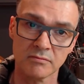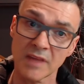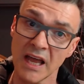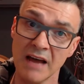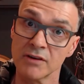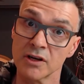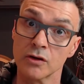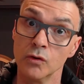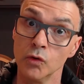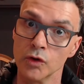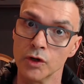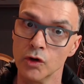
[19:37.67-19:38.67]
have a look at
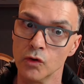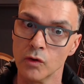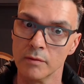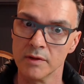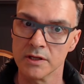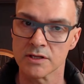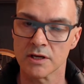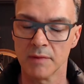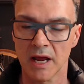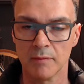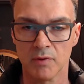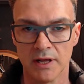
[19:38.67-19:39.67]
all the new equipment that's coming
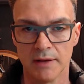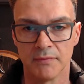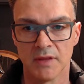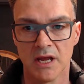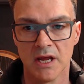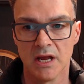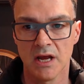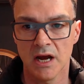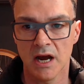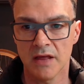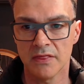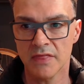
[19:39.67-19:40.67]
out. Brilliant.
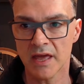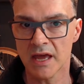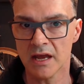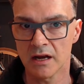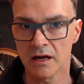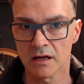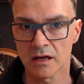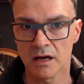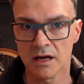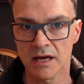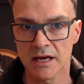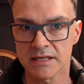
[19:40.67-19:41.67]
And then I
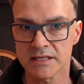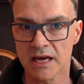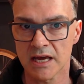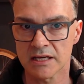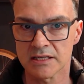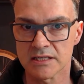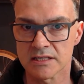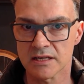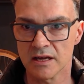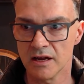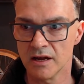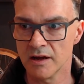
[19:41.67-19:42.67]
got a text
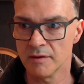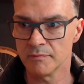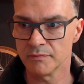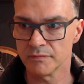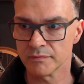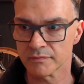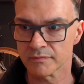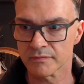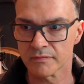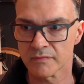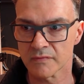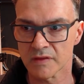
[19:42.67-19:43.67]
from
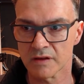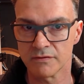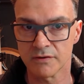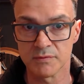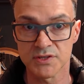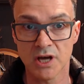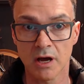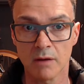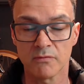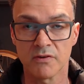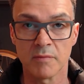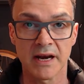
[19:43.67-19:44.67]

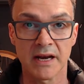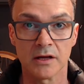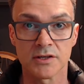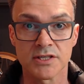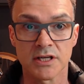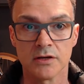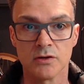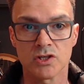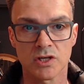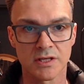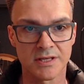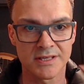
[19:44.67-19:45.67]
Tom from Analog
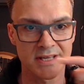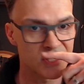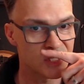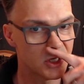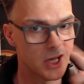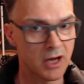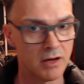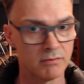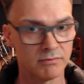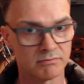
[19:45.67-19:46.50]
Solutions, and as you know,